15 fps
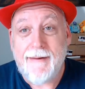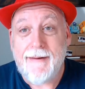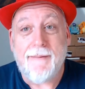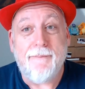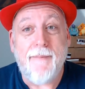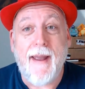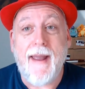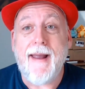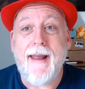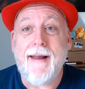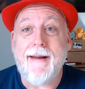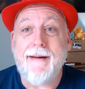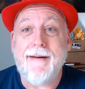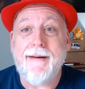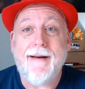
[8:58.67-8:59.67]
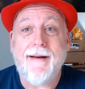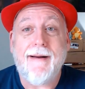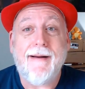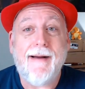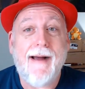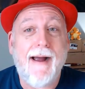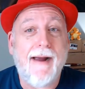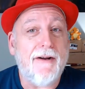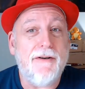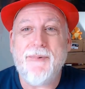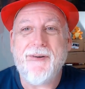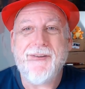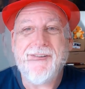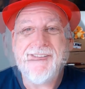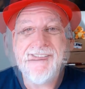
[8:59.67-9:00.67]
Man, I could use more of
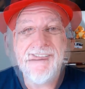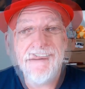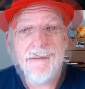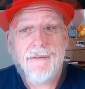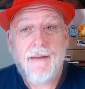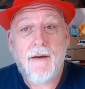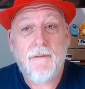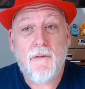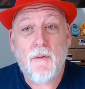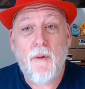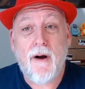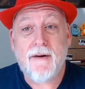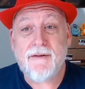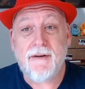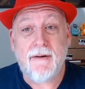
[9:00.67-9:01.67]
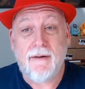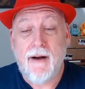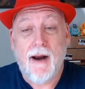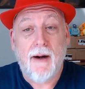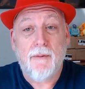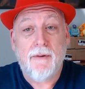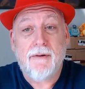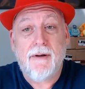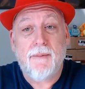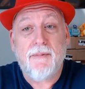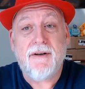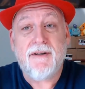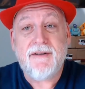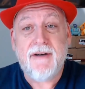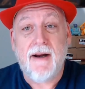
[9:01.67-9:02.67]
those. Thank you for watching. I really
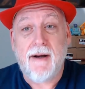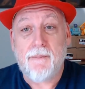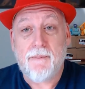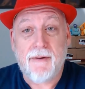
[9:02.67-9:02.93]
appreciate it.